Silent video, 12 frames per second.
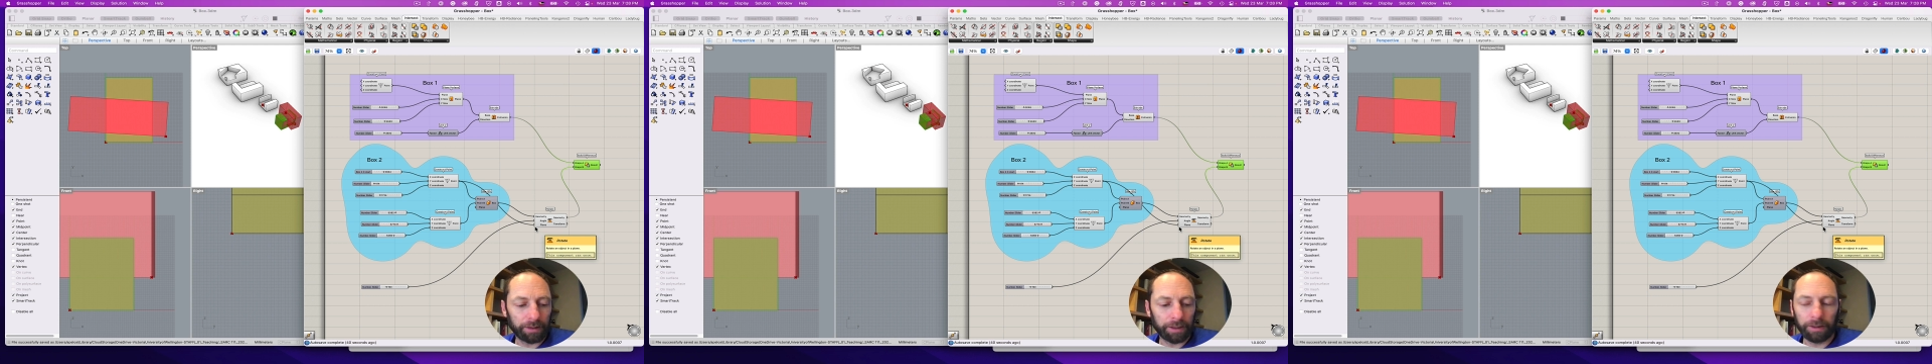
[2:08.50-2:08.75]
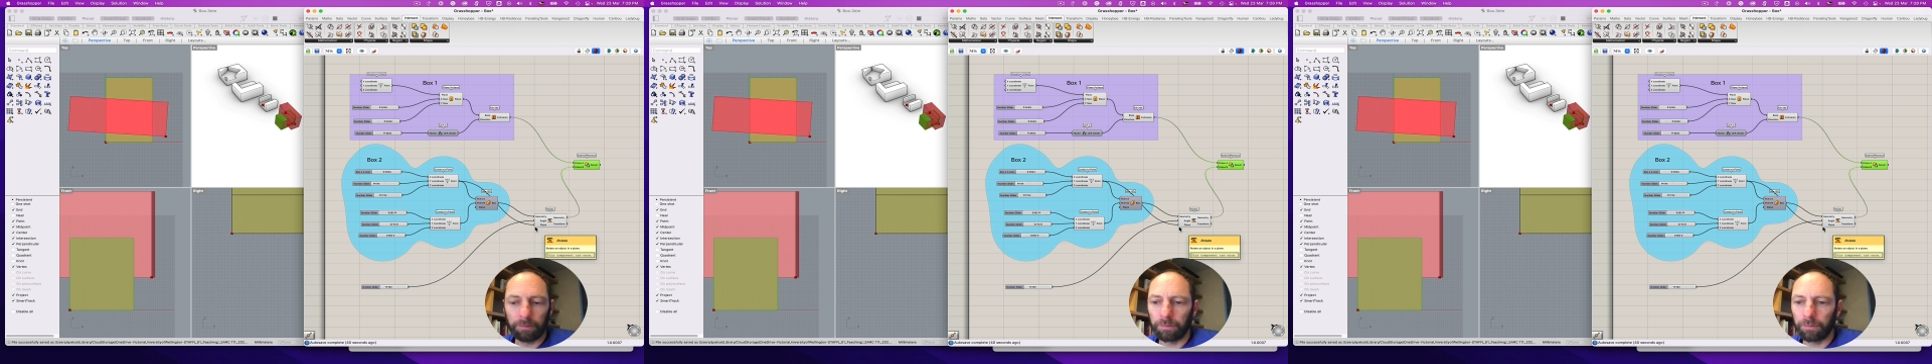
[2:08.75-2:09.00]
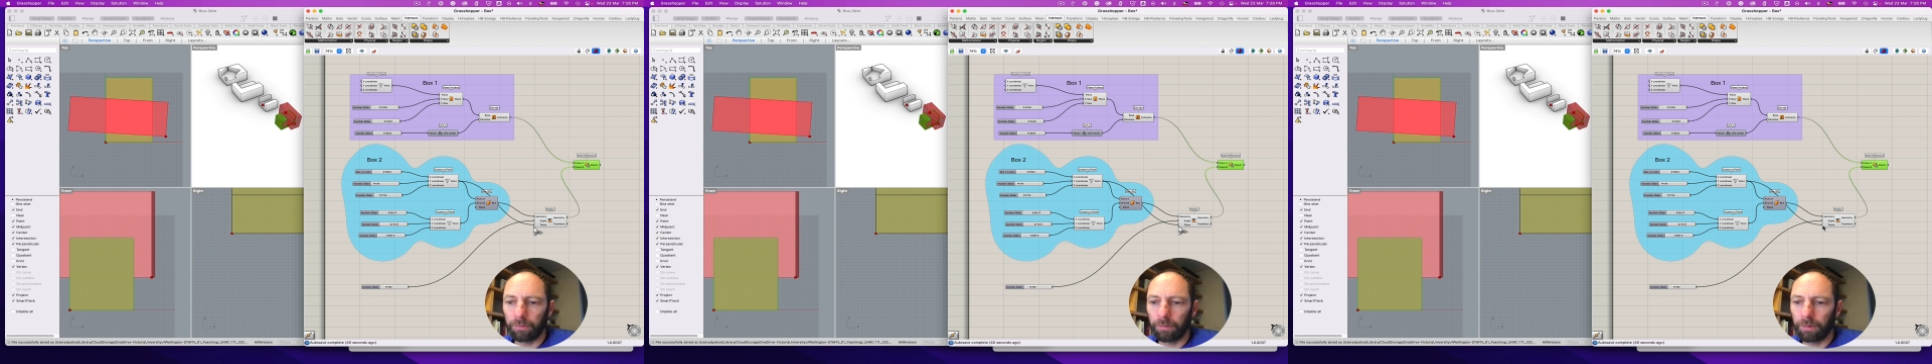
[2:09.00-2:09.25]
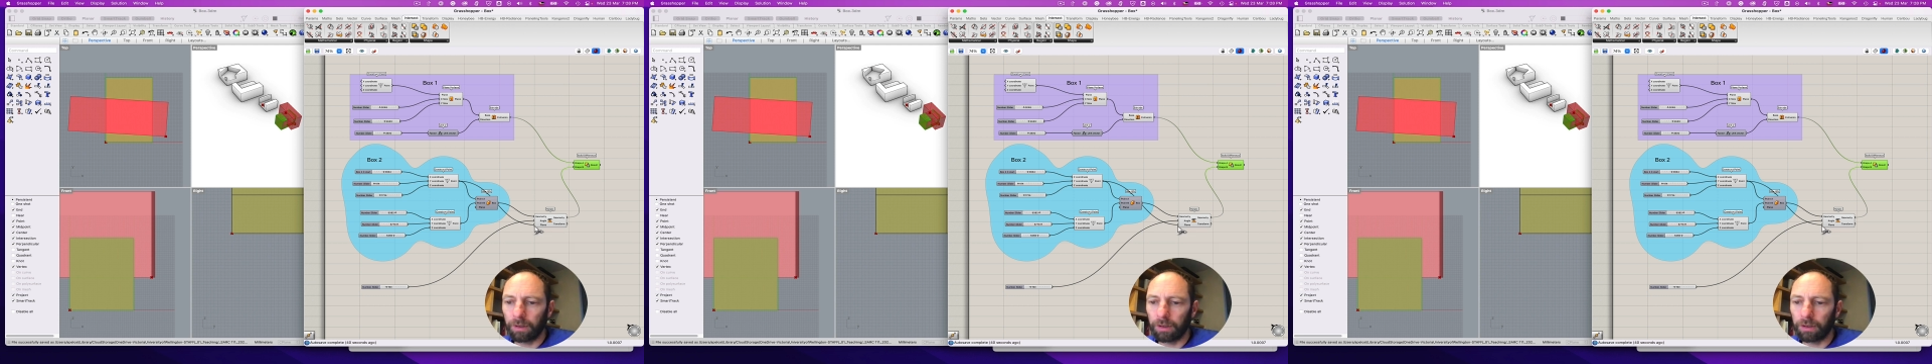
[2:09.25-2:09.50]
um,
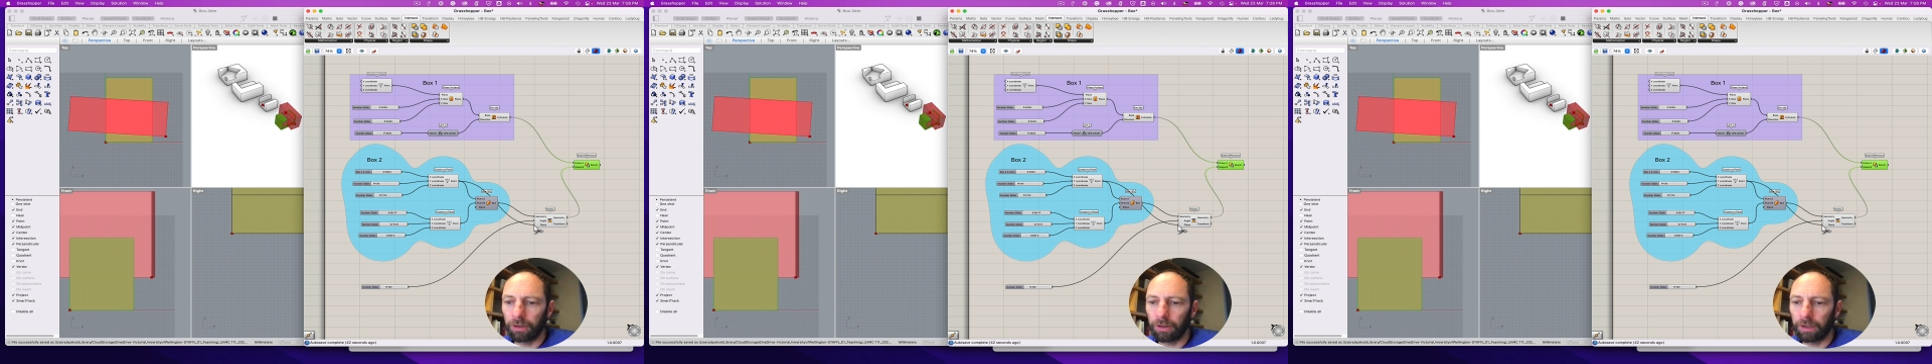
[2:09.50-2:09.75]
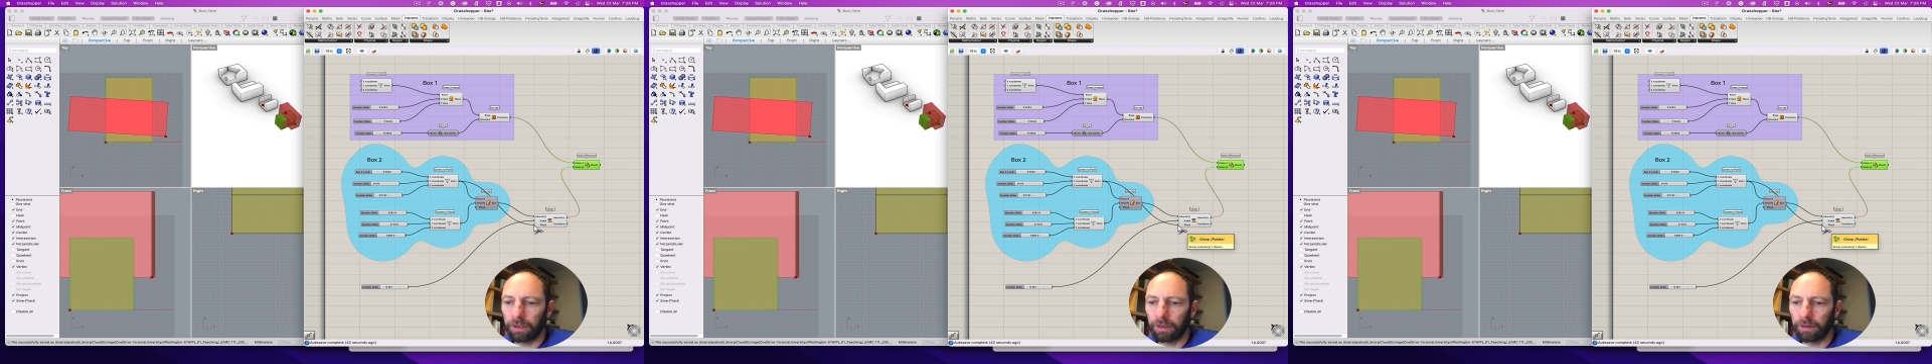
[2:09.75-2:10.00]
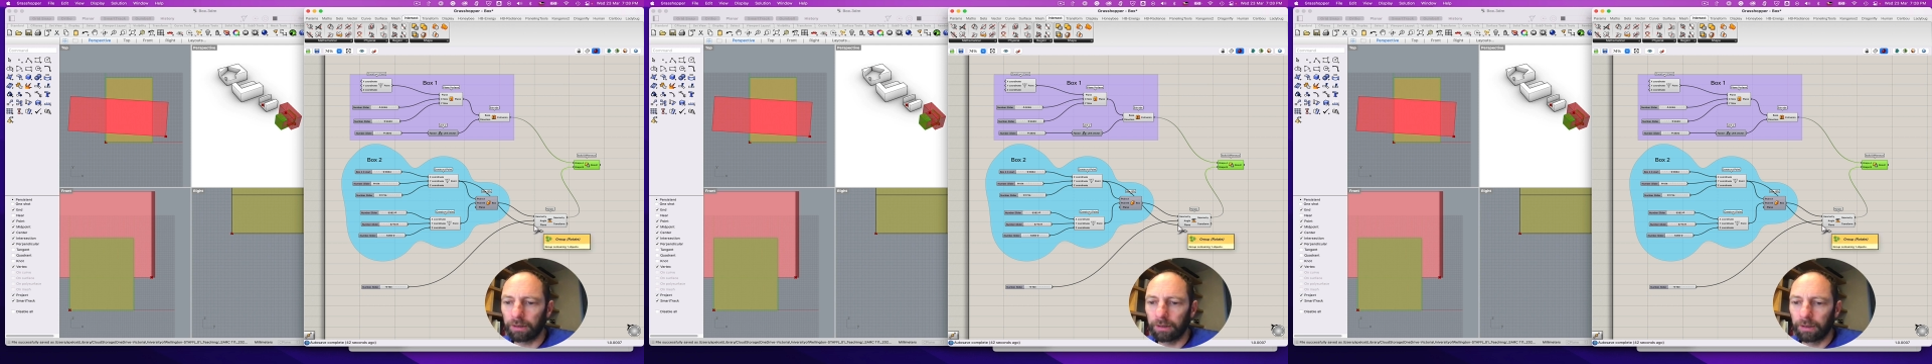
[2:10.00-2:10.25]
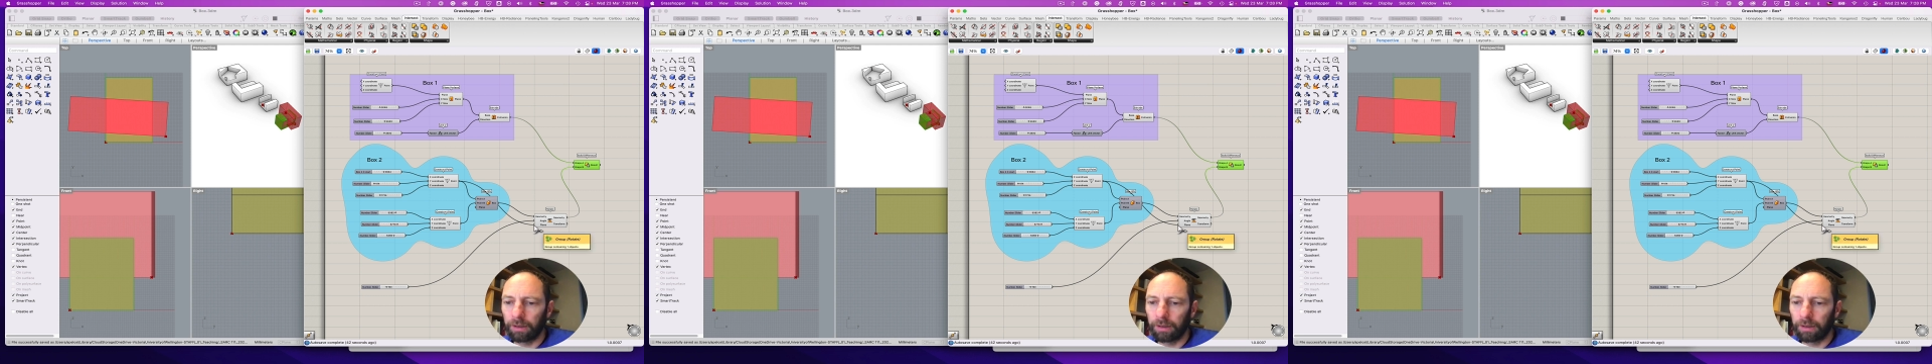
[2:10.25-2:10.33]
you can